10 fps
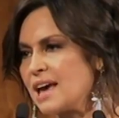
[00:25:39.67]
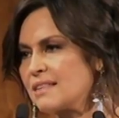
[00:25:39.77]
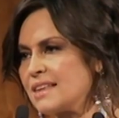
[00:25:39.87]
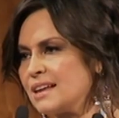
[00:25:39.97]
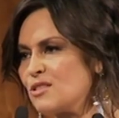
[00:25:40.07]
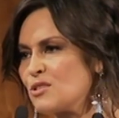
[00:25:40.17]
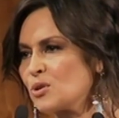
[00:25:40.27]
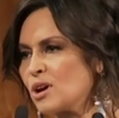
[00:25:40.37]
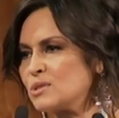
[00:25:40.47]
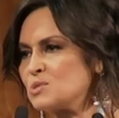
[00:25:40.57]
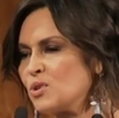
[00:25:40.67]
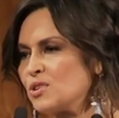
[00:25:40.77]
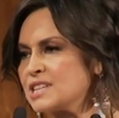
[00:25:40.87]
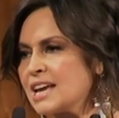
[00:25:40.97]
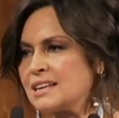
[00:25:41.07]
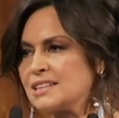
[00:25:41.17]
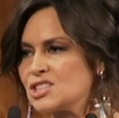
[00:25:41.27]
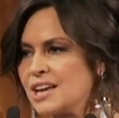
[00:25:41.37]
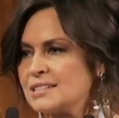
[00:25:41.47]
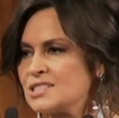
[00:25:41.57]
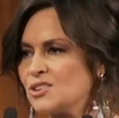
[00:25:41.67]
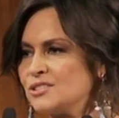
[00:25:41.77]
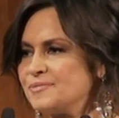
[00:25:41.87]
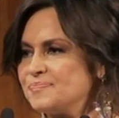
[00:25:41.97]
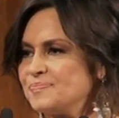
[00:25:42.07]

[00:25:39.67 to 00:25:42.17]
back then thought I was worth taking a chance on.